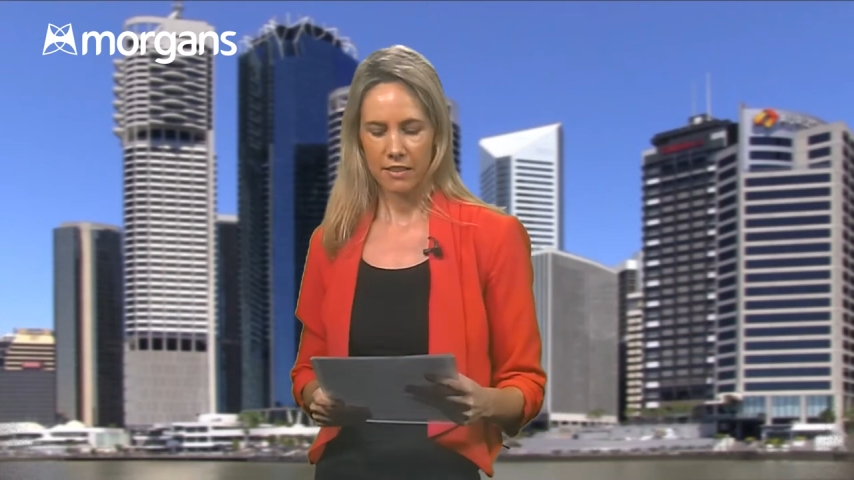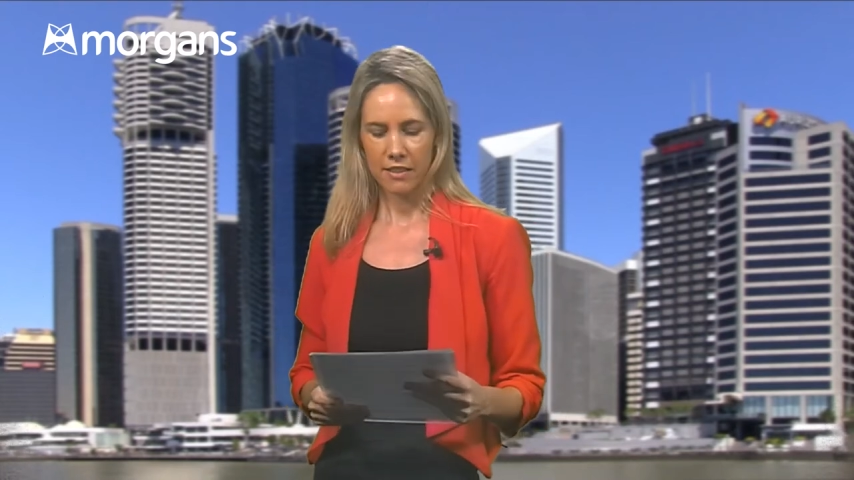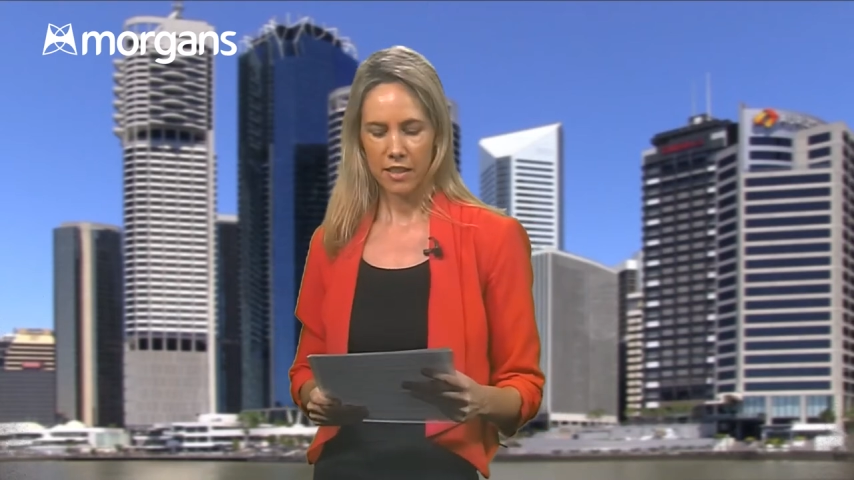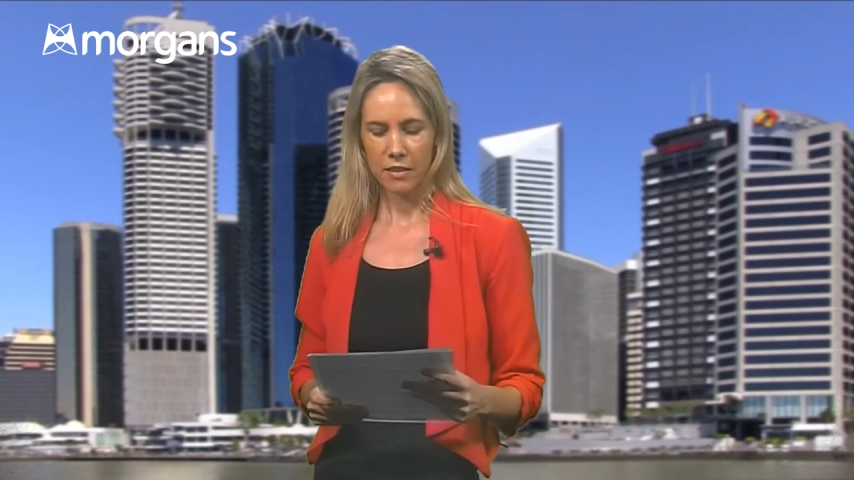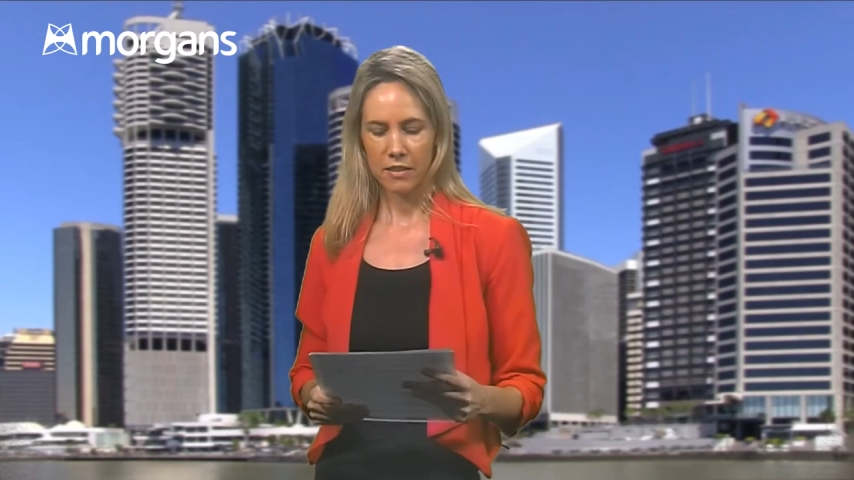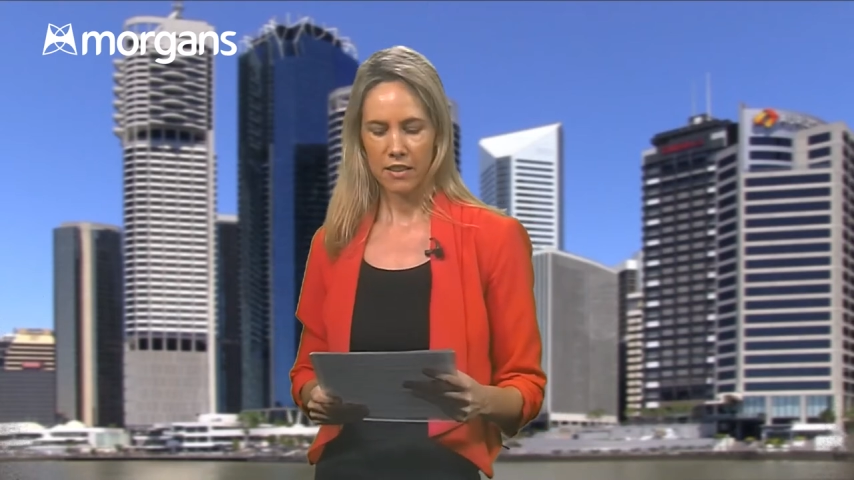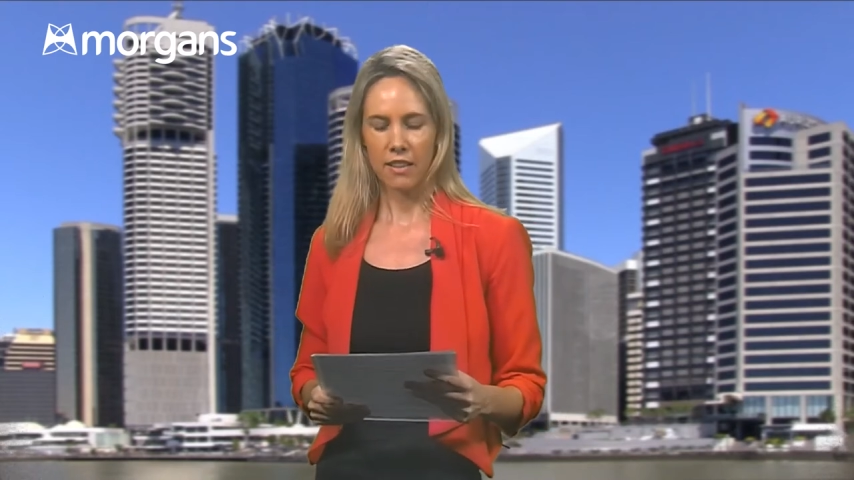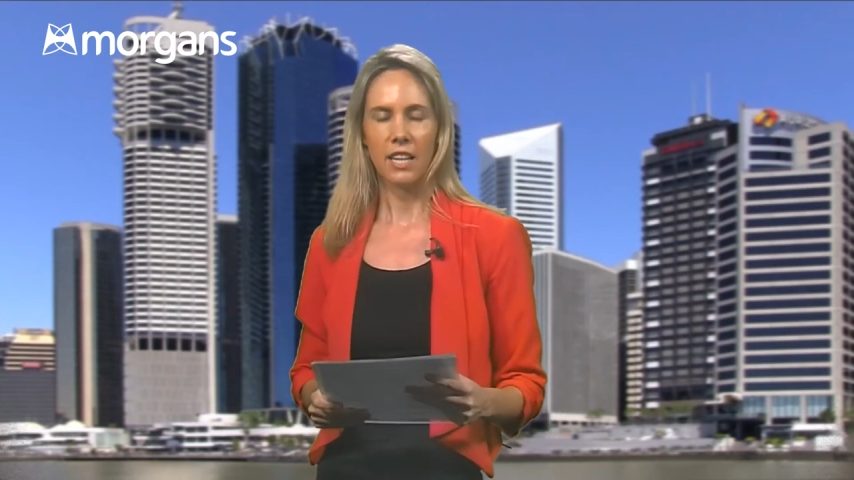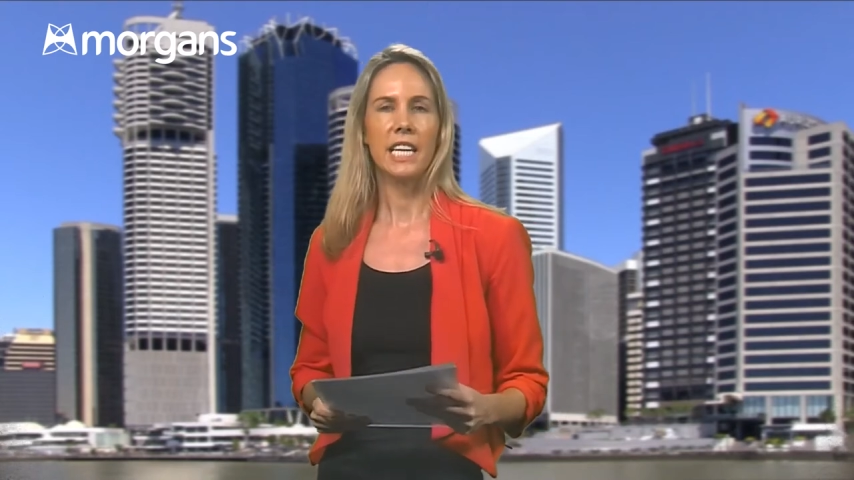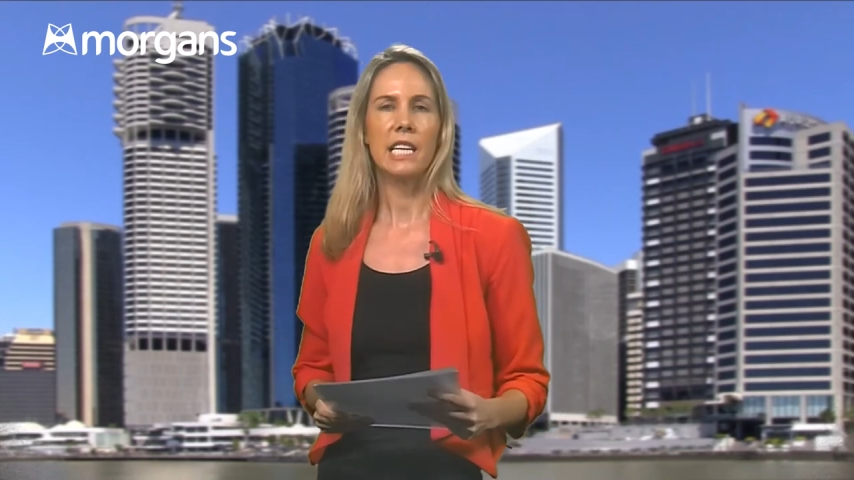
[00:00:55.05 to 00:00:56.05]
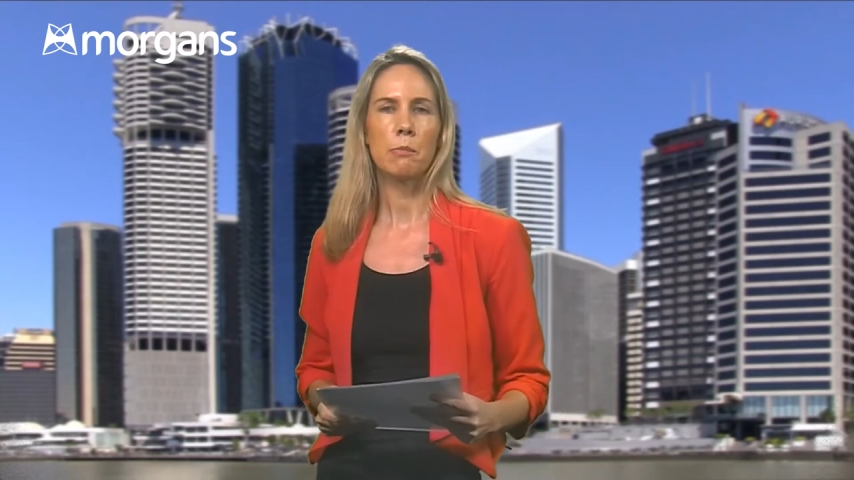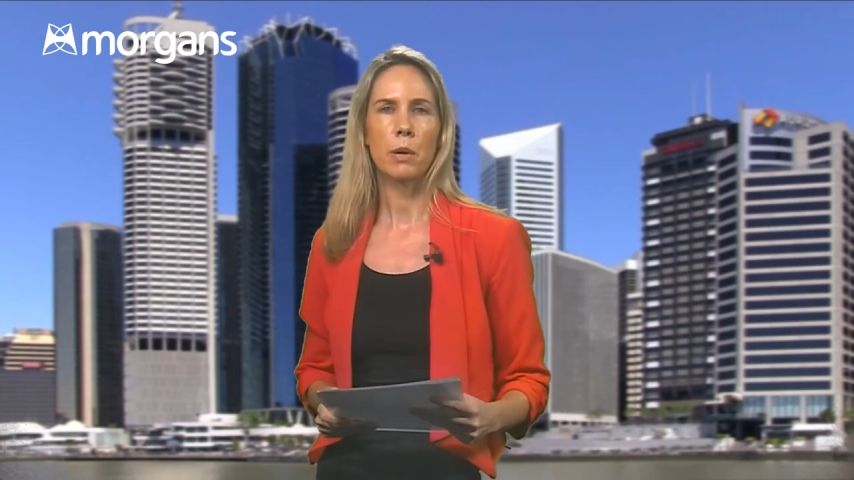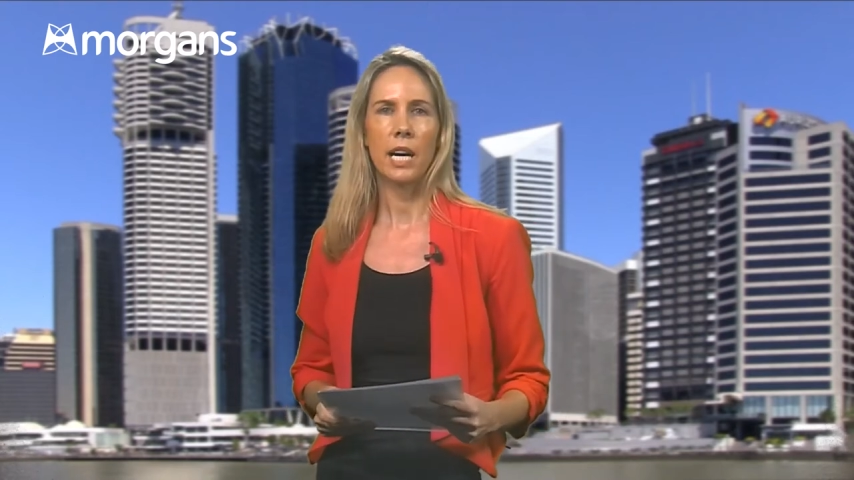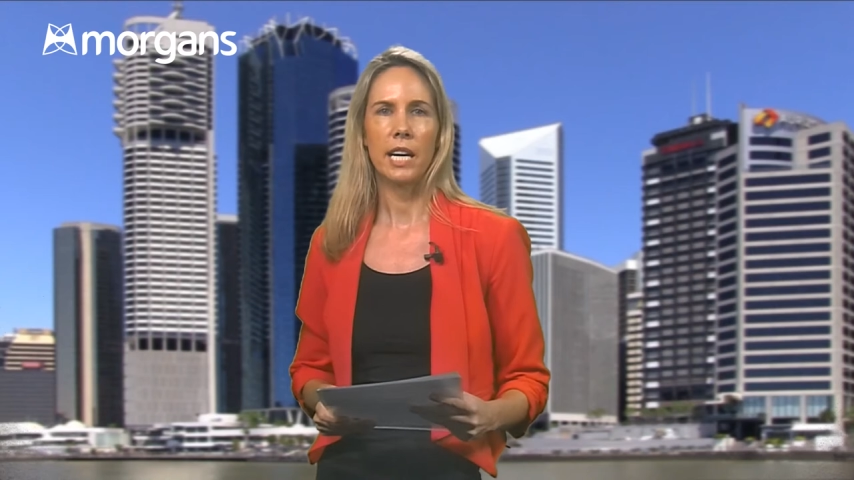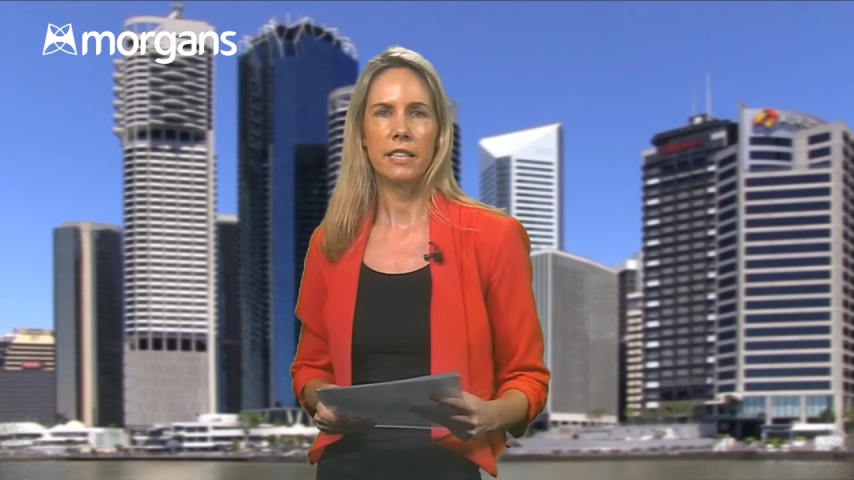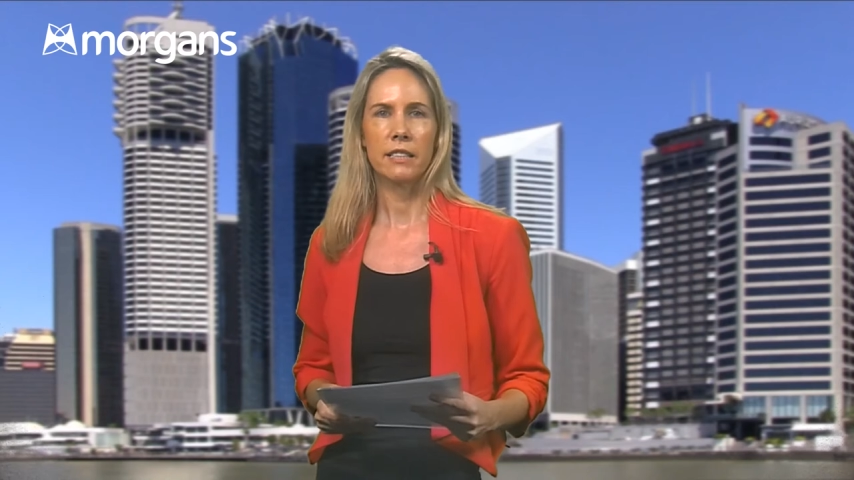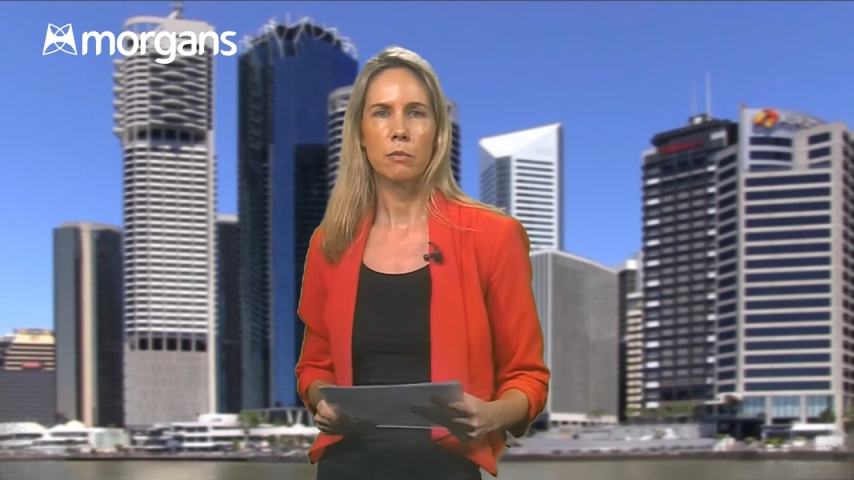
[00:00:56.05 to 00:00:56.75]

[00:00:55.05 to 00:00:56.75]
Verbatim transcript: sells leading brands,